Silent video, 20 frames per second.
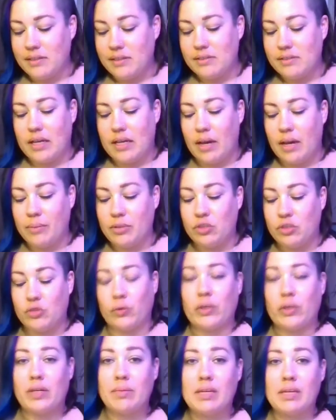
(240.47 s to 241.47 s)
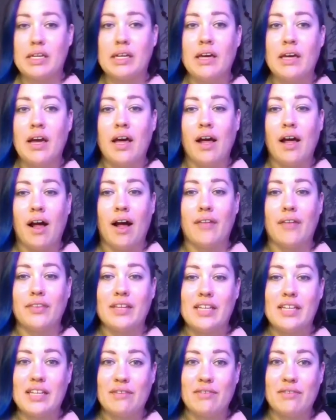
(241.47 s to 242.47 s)
come and join me on the
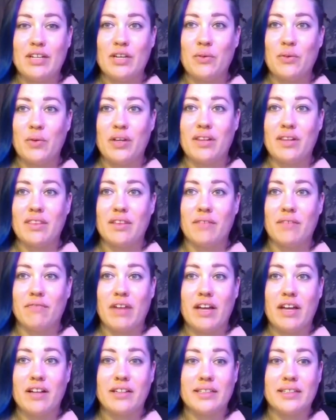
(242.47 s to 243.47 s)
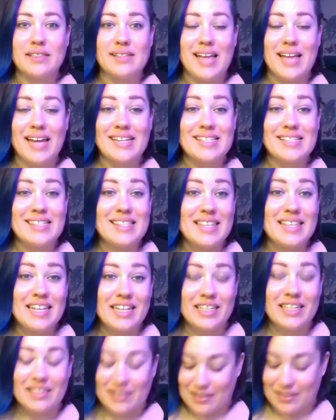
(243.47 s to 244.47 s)
evening when the veil is at its
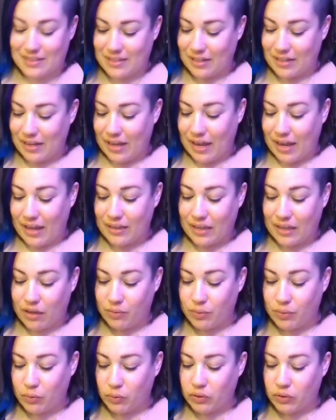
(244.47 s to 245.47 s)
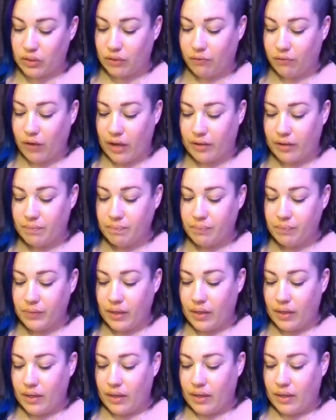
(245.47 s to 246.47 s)
thinnest, and that will be really fun.
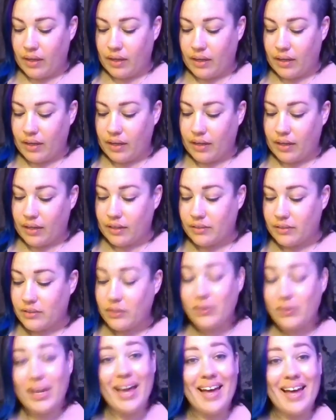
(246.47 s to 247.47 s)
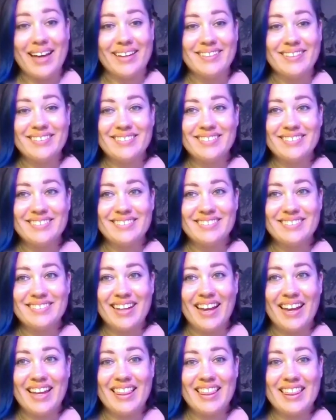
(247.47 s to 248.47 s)
So yeah,
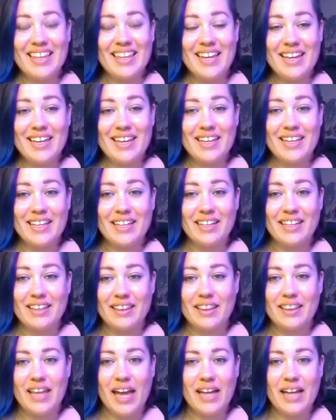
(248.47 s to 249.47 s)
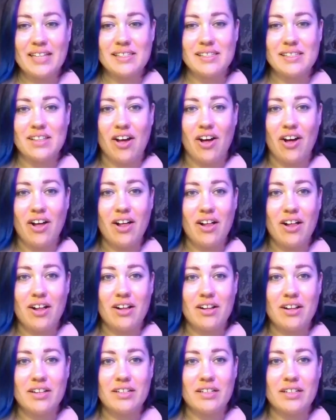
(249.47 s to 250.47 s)
I think that's
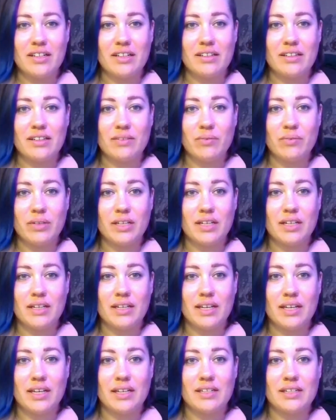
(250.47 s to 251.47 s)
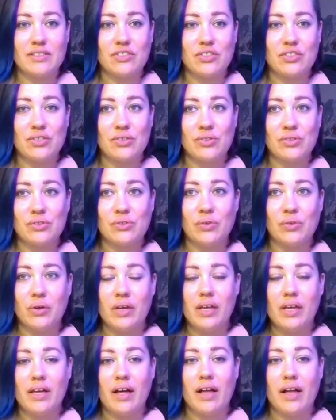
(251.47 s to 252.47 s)
all, and then we can get into
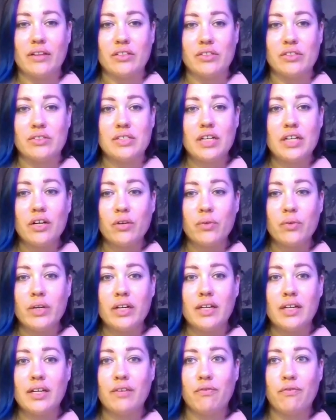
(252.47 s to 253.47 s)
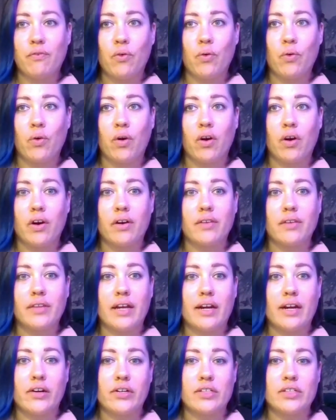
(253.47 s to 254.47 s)
a little tarot reading for
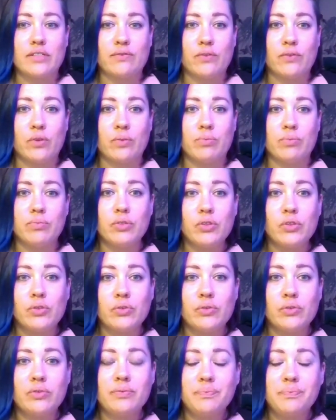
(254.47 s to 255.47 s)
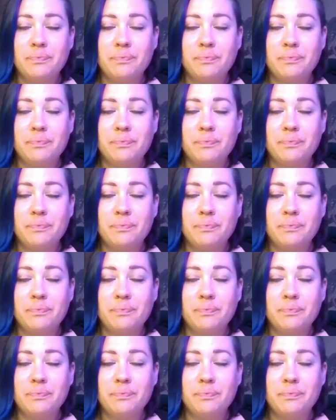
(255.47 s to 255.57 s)
the Aries full moon.